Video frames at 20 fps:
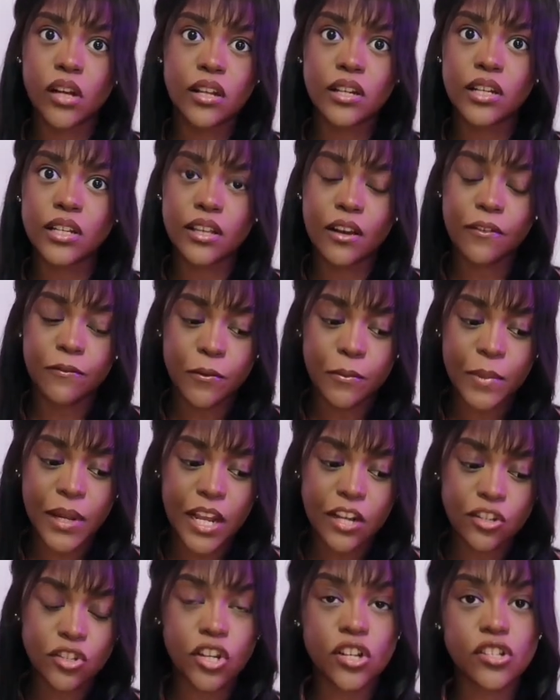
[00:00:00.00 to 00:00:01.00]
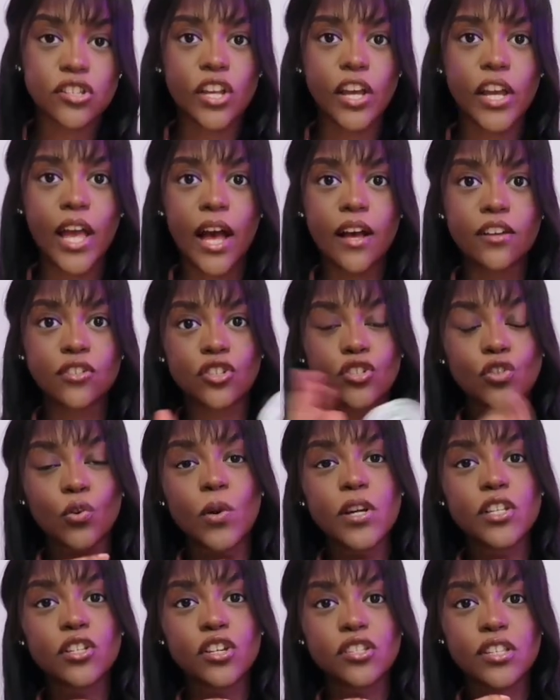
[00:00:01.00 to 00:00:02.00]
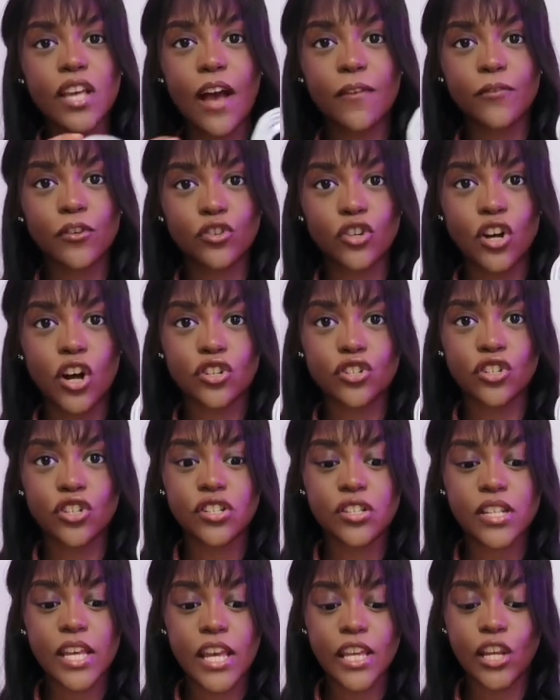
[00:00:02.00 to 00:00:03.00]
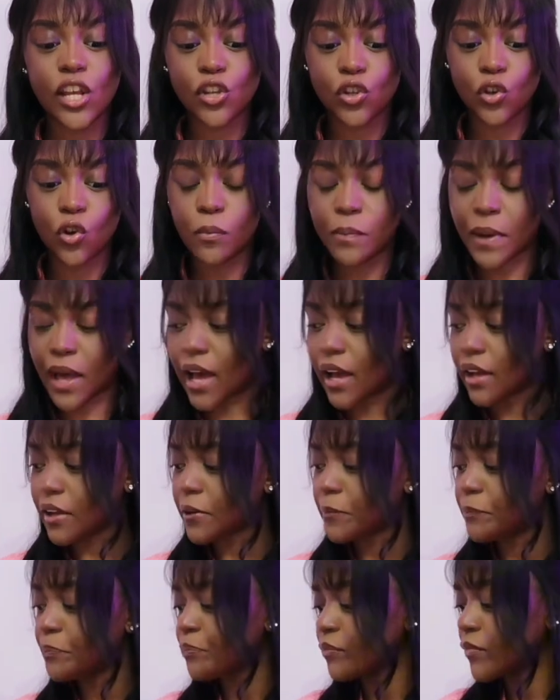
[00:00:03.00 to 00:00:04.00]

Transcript: I need that for my lecture. So yeah, it's just always good to have your chargers in your bag.